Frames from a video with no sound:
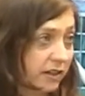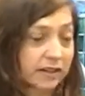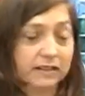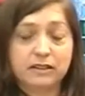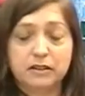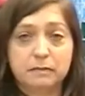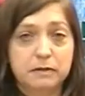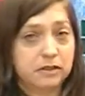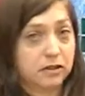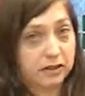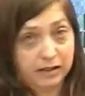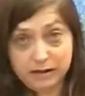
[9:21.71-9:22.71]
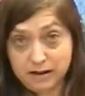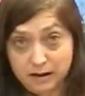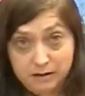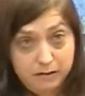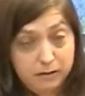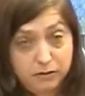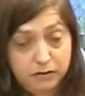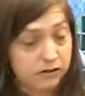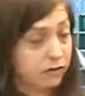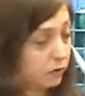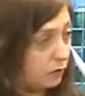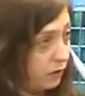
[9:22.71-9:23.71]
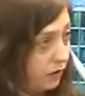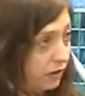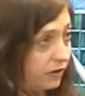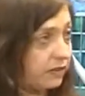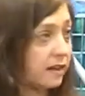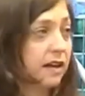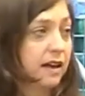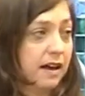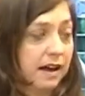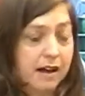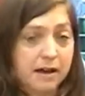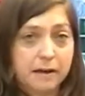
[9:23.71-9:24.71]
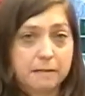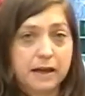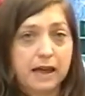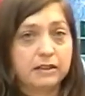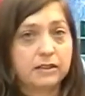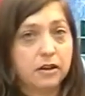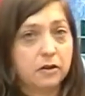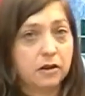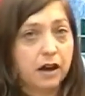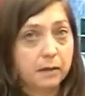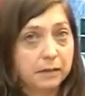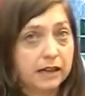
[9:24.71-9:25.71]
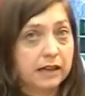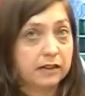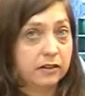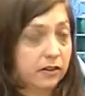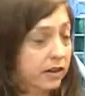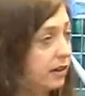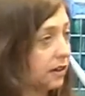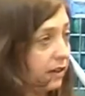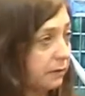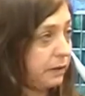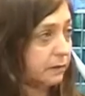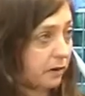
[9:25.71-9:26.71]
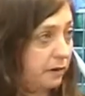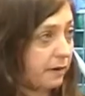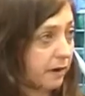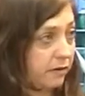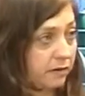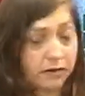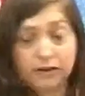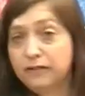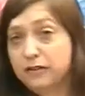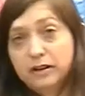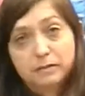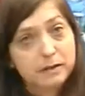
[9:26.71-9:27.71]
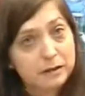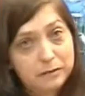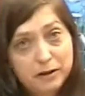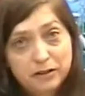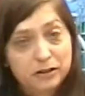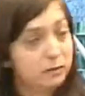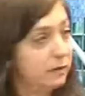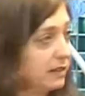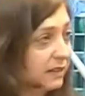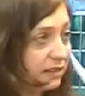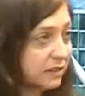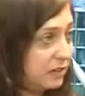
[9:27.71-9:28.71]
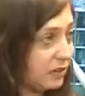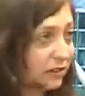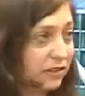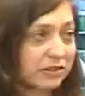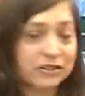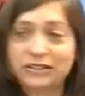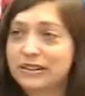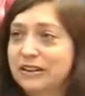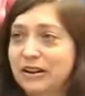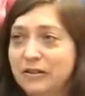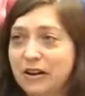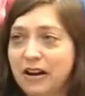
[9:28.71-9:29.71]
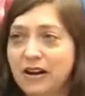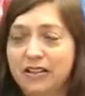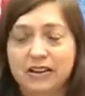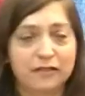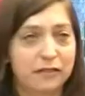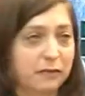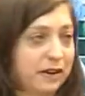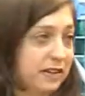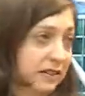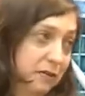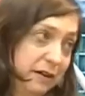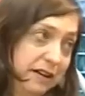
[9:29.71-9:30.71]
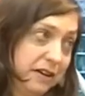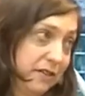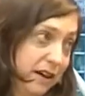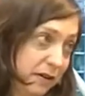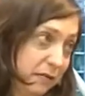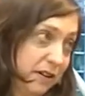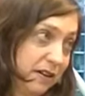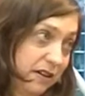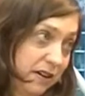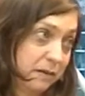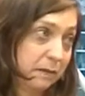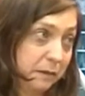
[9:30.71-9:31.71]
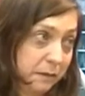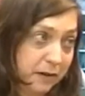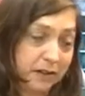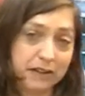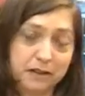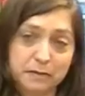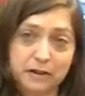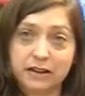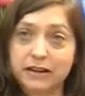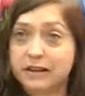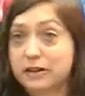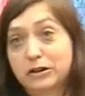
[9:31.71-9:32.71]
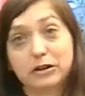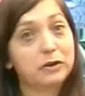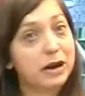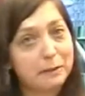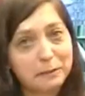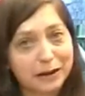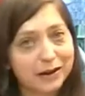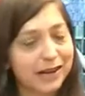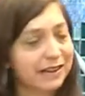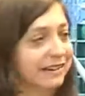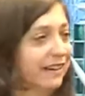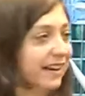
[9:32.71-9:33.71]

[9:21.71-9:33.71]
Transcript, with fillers: This could be certainly done through the schools. Mm -hmm. Um, and so coming and learning a little bit more about, or if you're in Big Brothers, Big mm. Sisters, mm. you know, all the different ways that we interact with our young people in the community. You're a grandparent.